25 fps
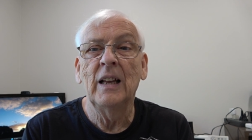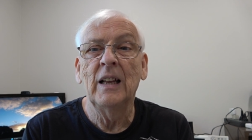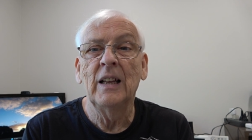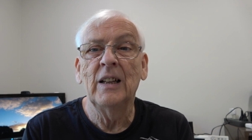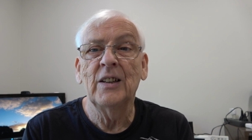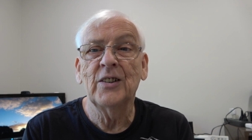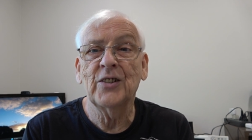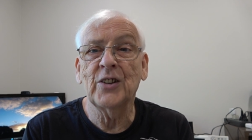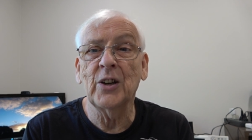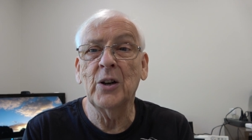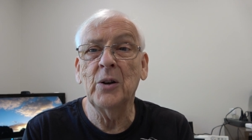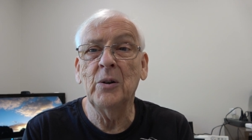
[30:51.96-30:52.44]

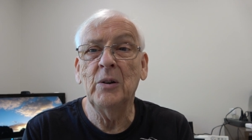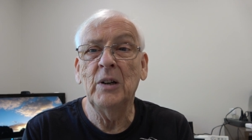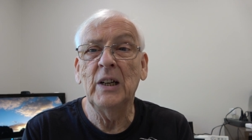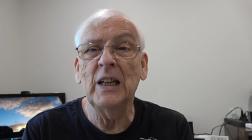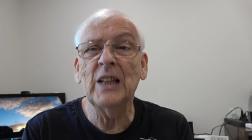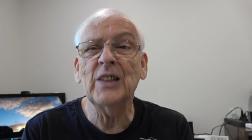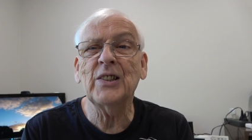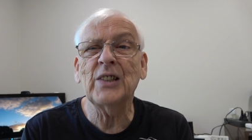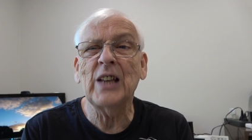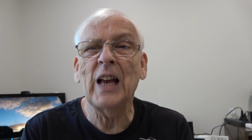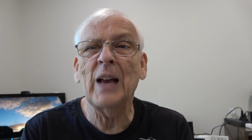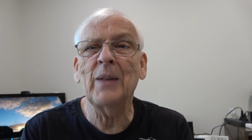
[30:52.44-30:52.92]
So
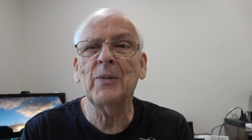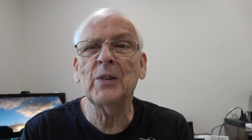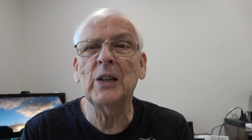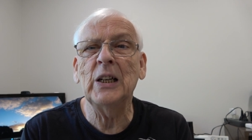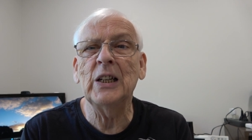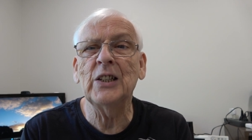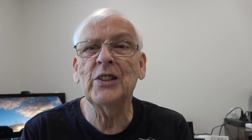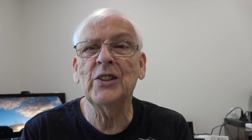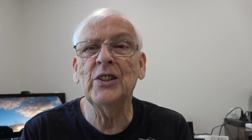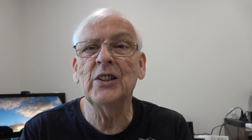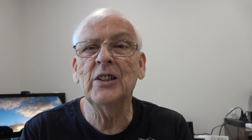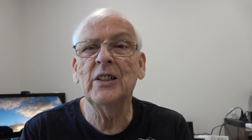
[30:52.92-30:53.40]
let's have a
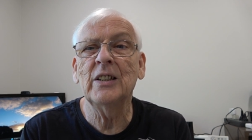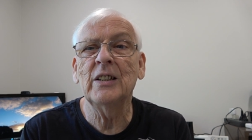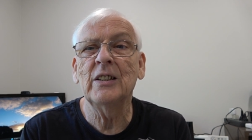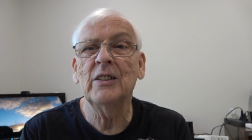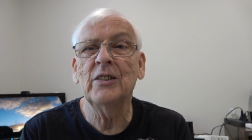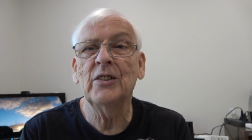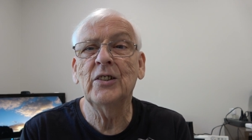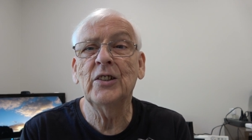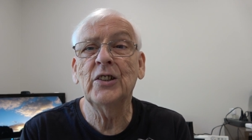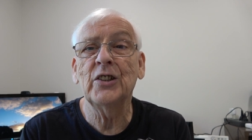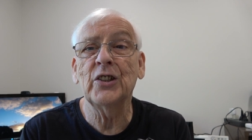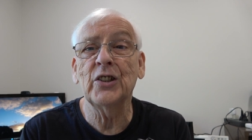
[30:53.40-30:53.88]
listen
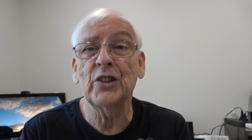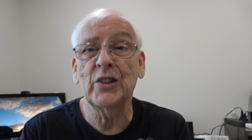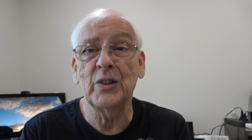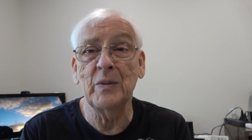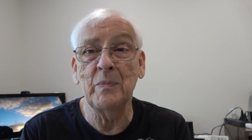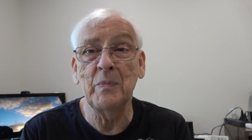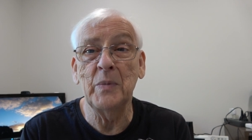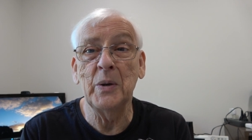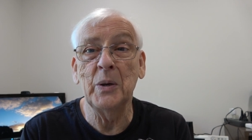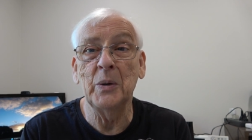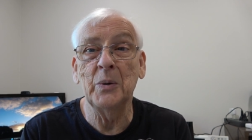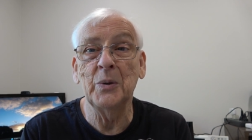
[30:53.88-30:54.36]
to
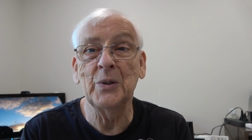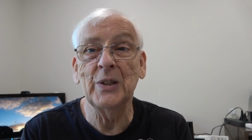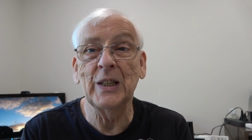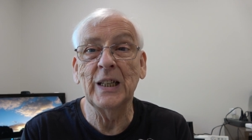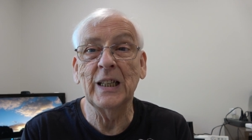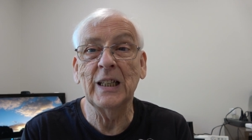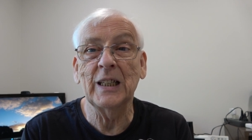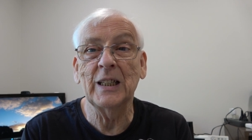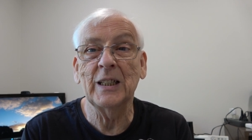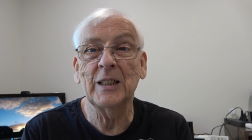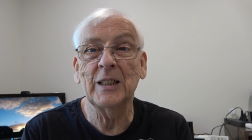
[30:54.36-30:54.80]
some music.